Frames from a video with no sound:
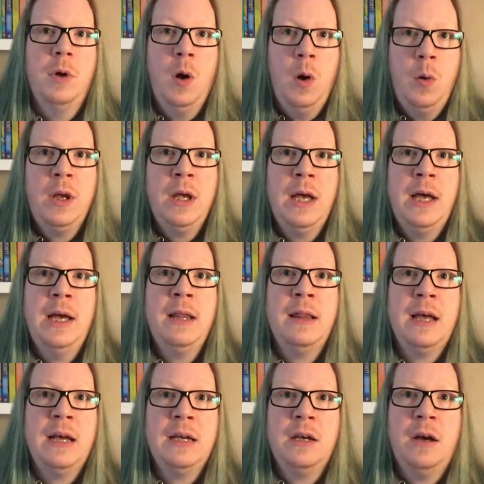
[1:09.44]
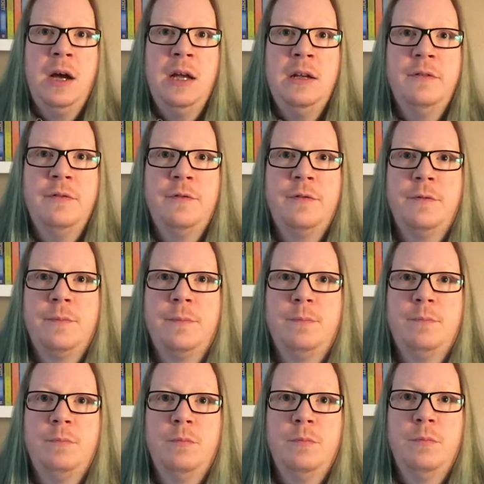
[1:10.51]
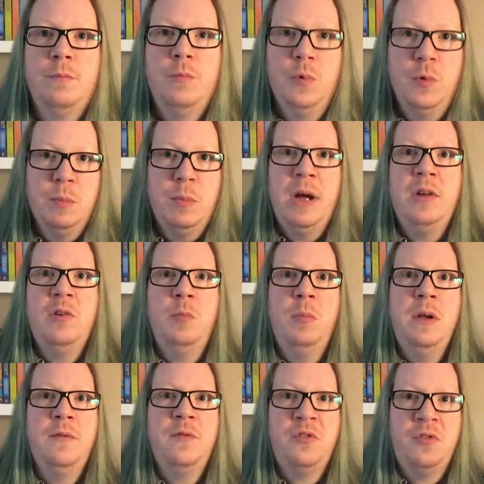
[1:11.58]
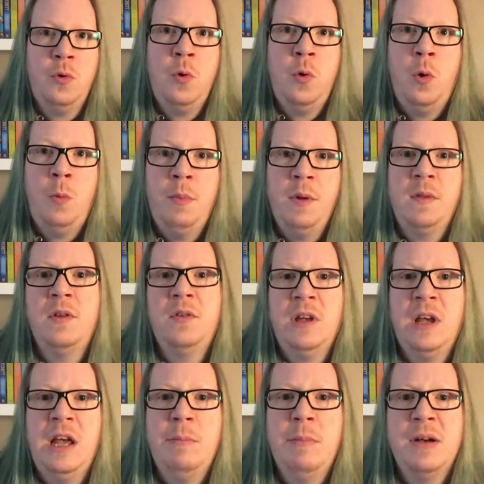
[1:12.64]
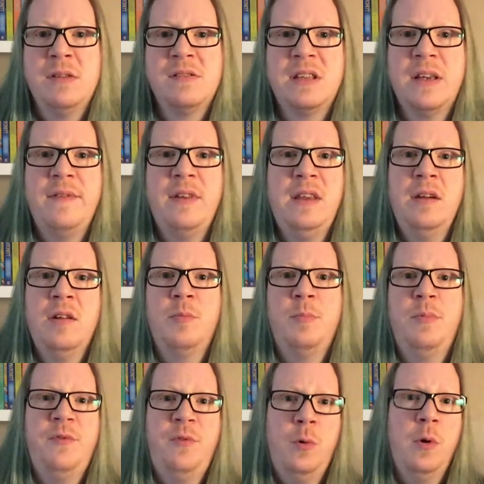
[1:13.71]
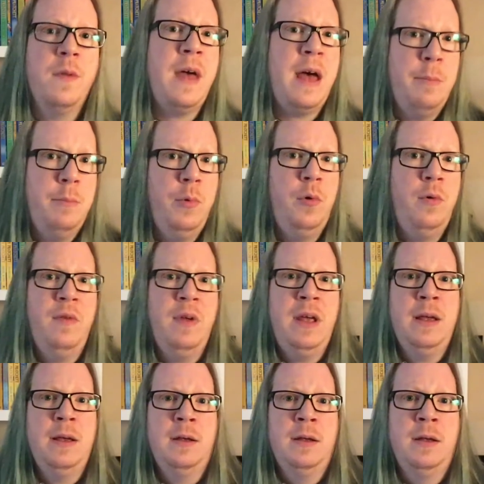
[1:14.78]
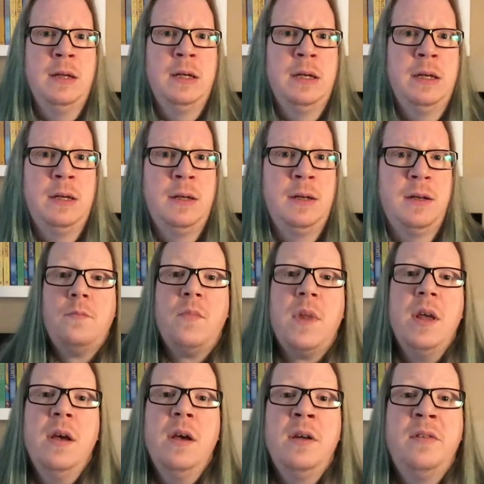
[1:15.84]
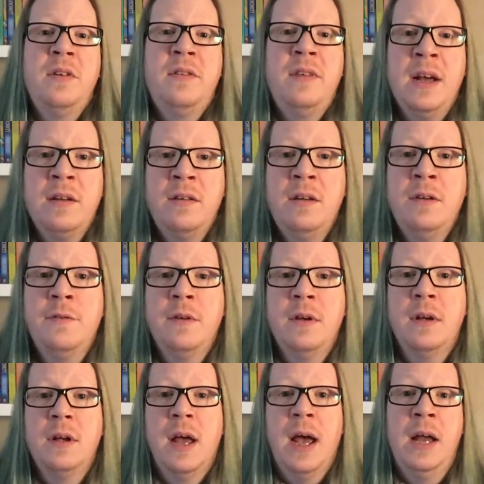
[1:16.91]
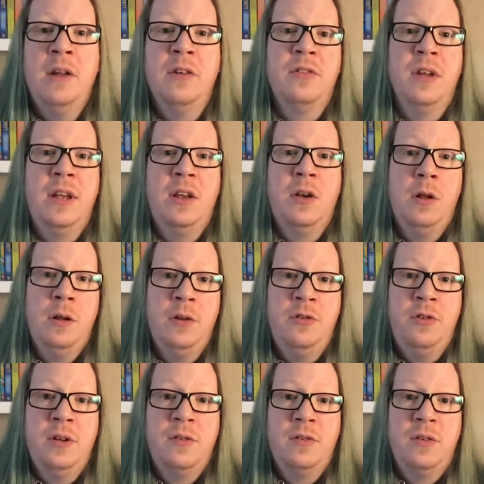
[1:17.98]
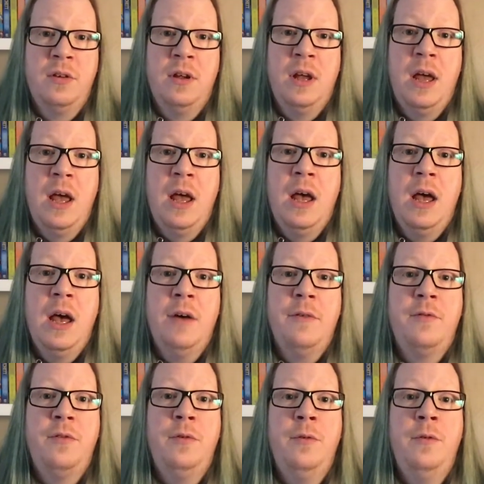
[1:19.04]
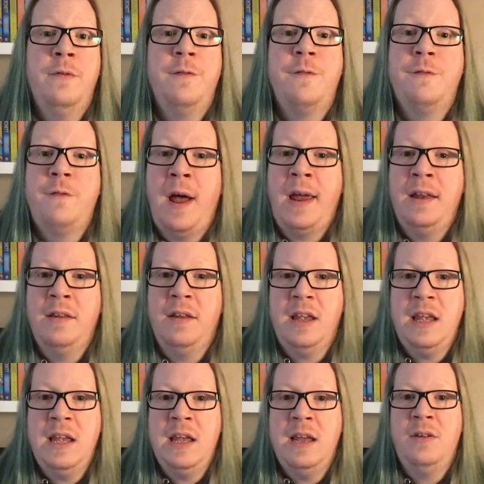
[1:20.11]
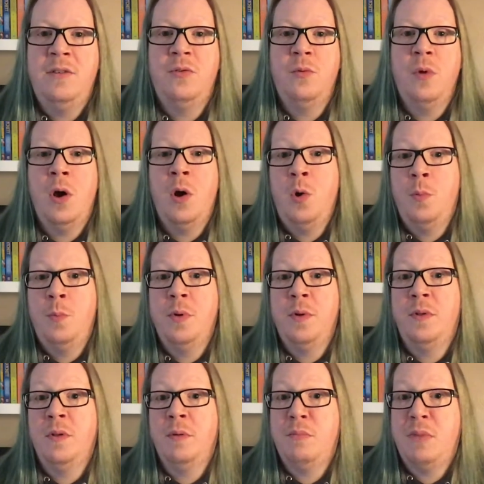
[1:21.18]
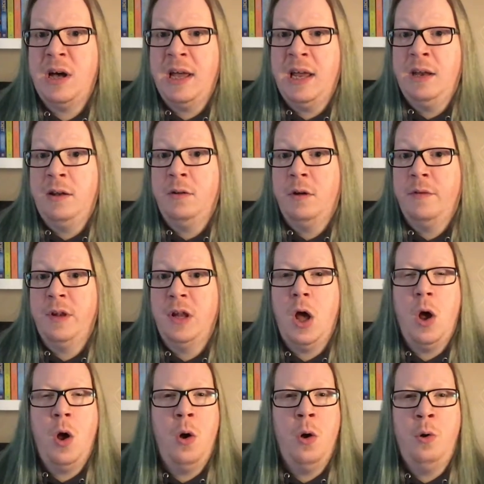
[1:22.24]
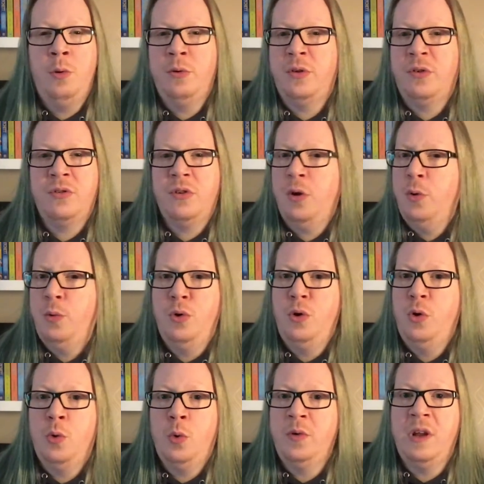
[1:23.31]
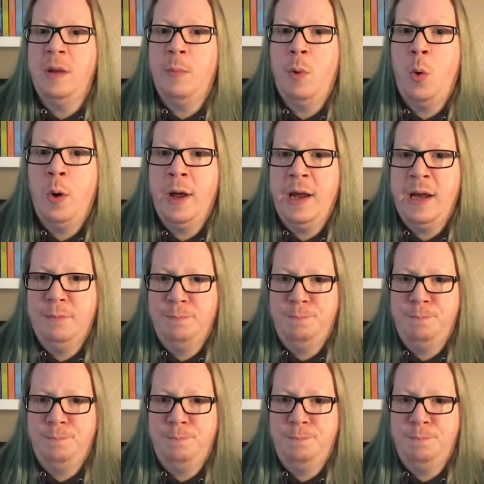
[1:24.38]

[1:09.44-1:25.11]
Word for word: Okay, that kind of reminds me of Saw, but this came out 7 years before that movie. A detective and a psychologist have to find the key to open the mind of an oh so naughty boy.